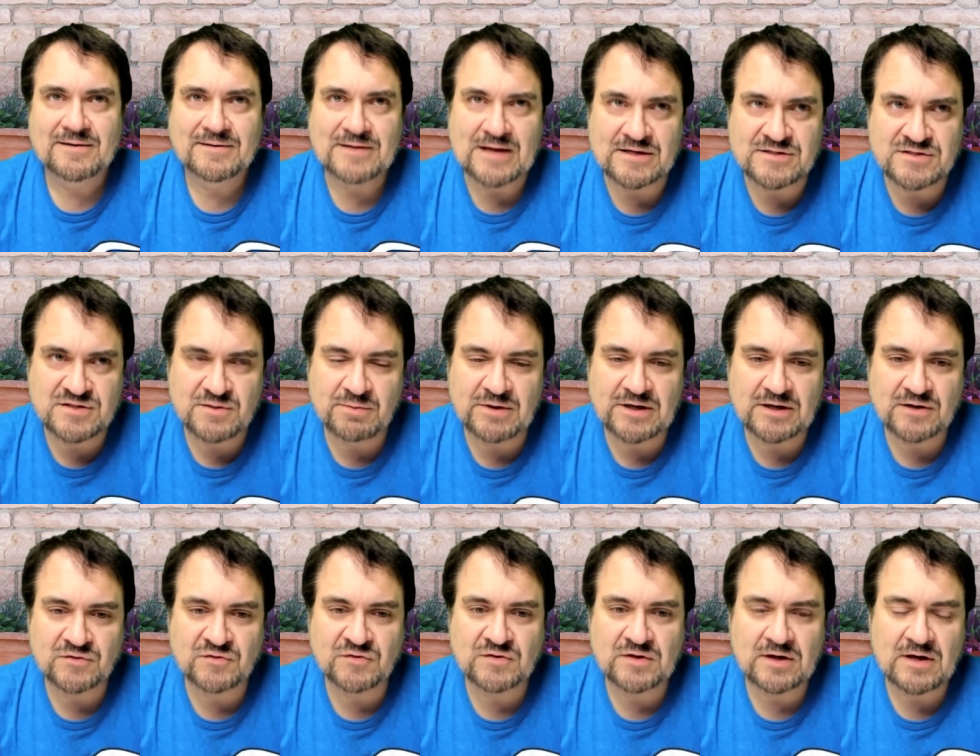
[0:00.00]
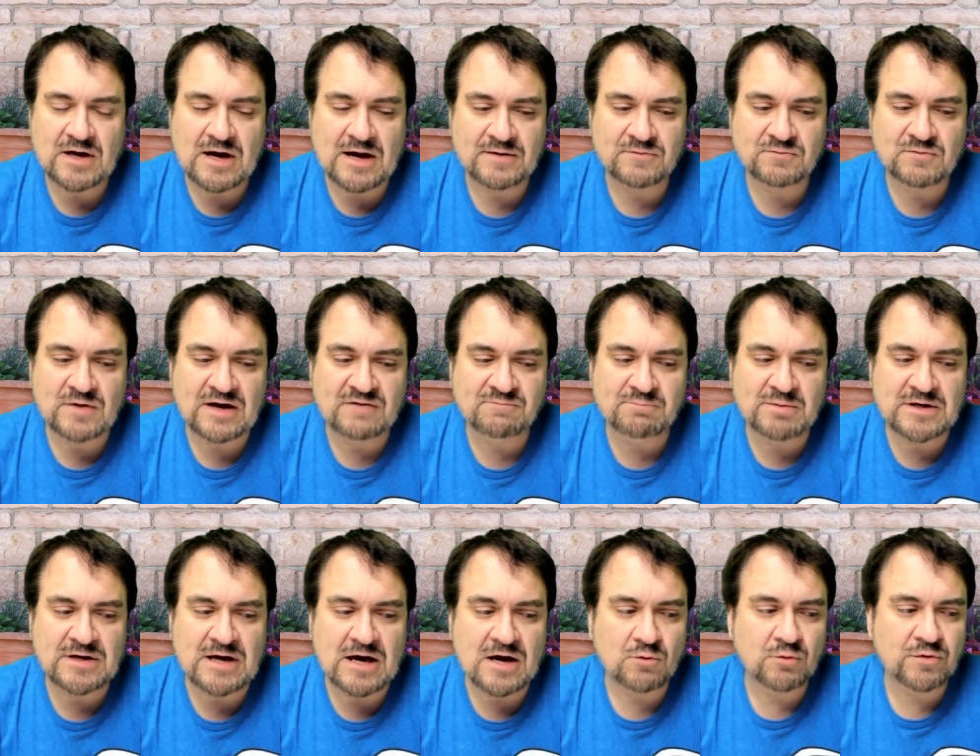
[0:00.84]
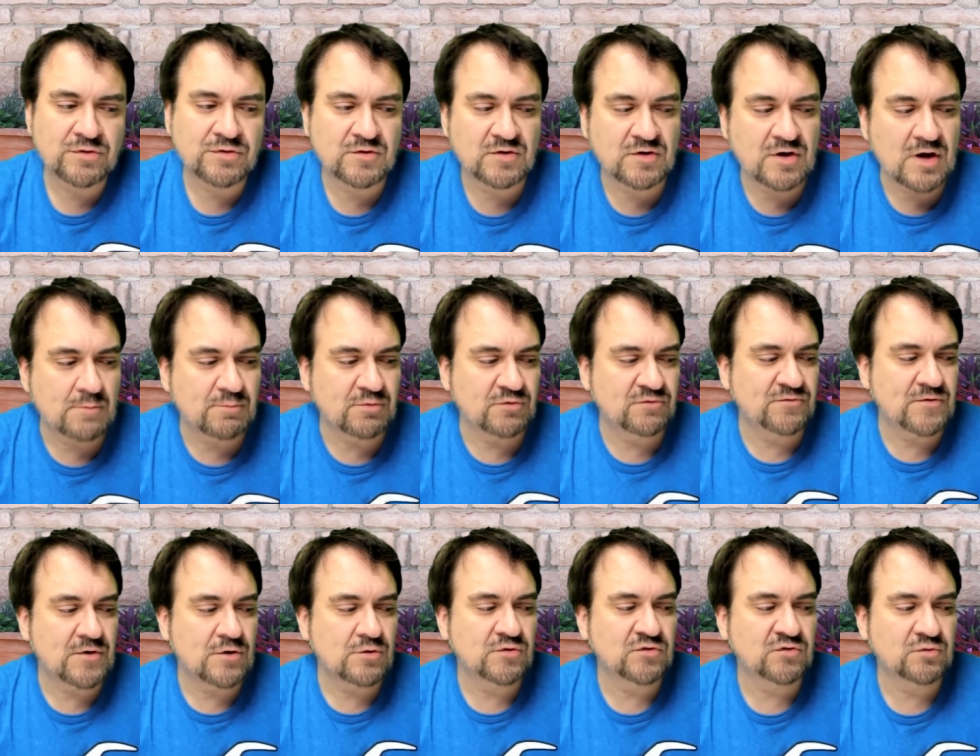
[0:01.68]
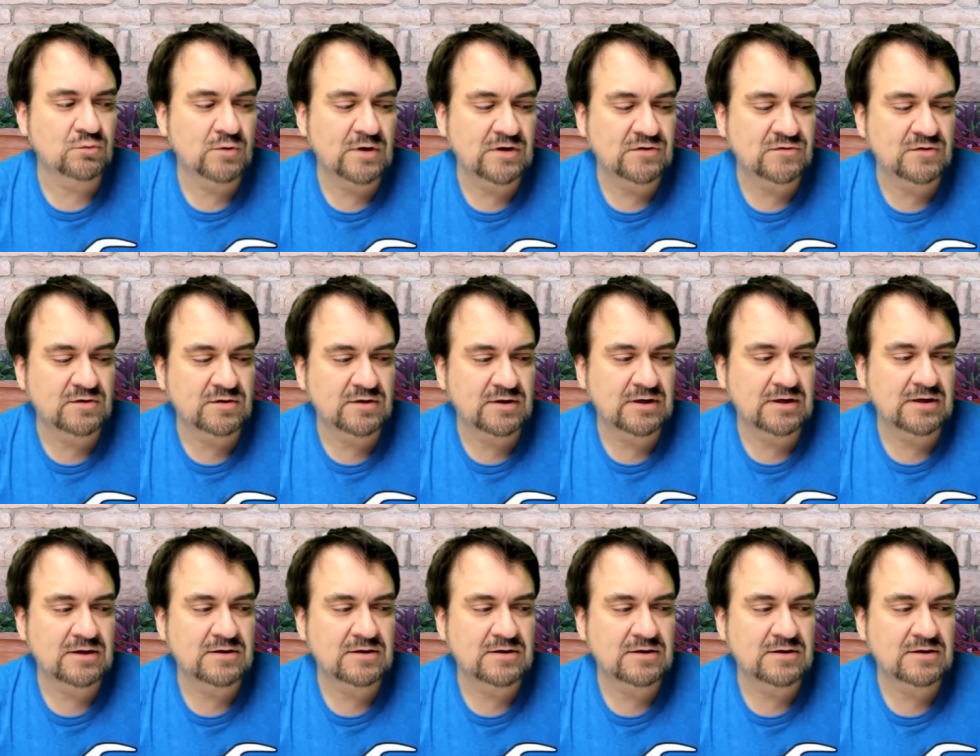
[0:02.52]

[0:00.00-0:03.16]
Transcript: that's the biggest thing. I, I've been out with a couple folks recently,